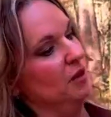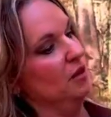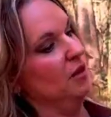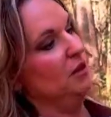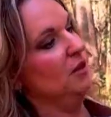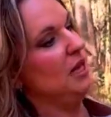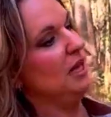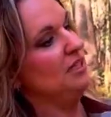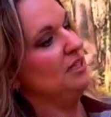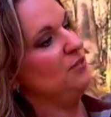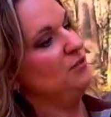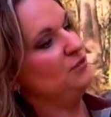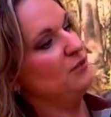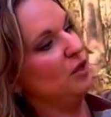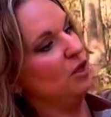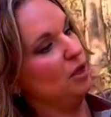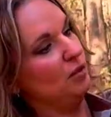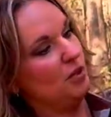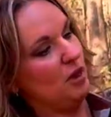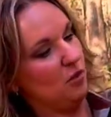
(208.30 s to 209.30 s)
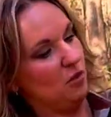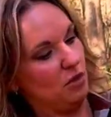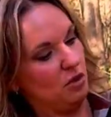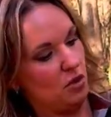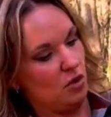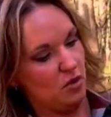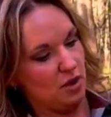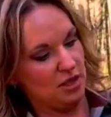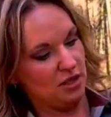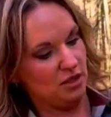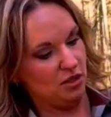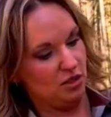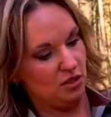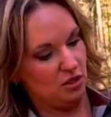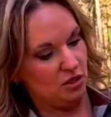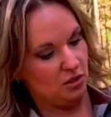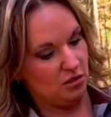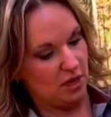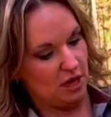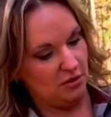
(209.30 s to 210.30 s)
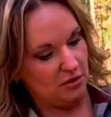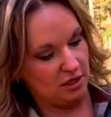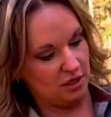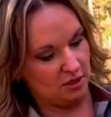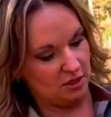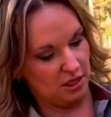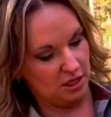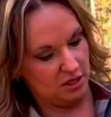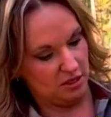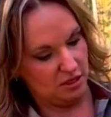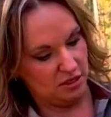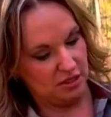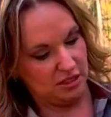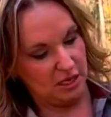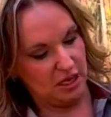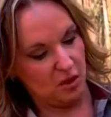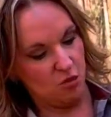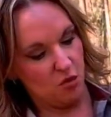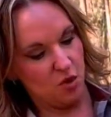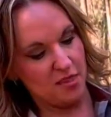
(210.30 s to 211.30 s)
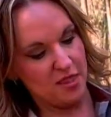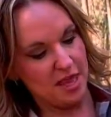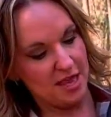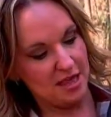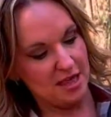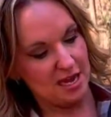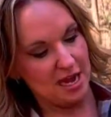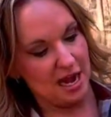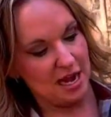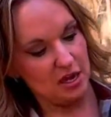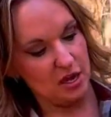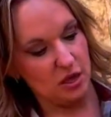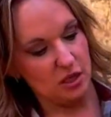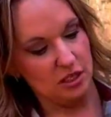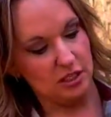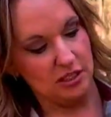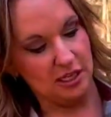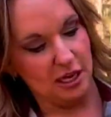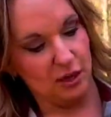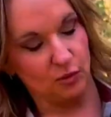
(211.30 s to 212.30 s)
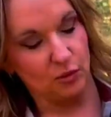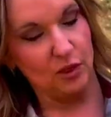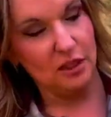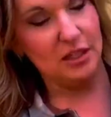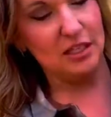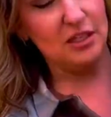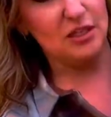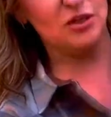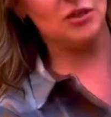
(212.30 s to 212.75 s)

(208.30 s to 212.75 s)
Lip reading: nice and firm. Now we're going to, I'll get on it here in just a second. One thing that I noticed that I really do